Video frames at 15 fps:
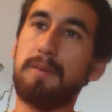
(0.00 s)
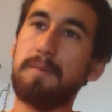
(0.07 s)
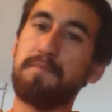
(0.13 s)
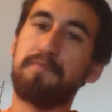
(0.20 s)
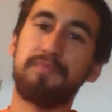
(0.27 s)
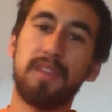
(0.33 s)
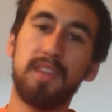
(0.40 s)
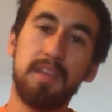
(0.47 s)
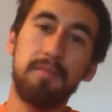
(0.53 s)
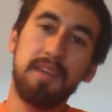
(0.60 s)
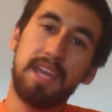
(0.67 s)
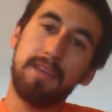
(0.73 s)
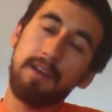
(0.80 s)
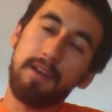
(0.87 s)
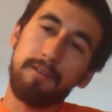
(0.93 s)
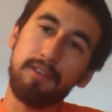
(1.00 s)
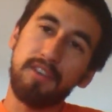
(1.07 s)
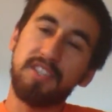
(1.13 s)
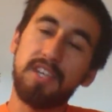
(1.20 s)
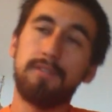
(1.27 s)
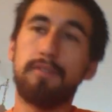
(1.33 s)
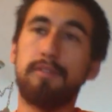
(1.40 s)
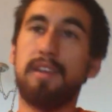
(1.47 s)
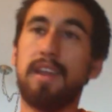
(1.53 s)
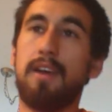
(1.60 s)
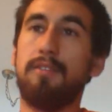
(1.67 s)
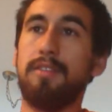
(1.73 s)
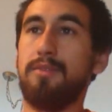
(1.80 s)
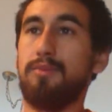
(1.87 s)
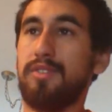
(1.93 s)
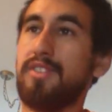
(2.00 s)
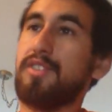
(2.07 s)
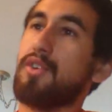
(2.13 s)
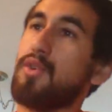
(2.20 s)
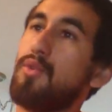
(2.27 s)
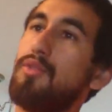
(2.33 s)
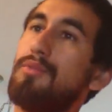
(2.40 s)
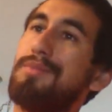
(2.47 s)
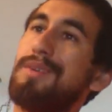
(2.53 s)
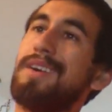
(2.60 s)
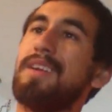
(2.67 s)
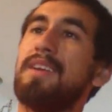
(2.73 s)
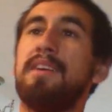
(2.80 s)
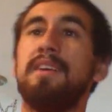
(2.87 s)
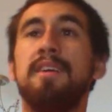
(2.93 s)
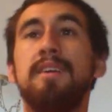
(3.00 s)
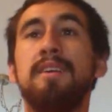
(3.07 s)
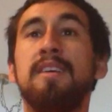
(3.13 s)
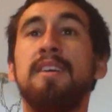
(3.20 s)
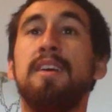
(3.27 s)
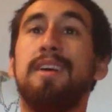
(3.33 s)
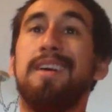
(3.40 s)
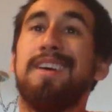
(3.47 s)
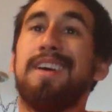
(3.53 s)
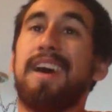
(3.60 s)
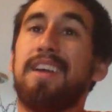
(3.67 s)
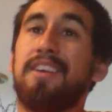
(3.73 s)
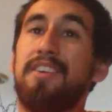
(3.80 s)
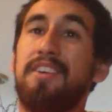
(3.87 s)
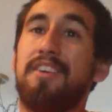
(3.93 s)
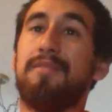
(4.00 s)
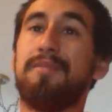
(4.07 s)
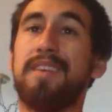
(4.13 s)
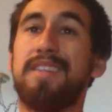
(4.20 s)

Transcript: And they may give out free stuff every now and then, which is cool. But I don't know.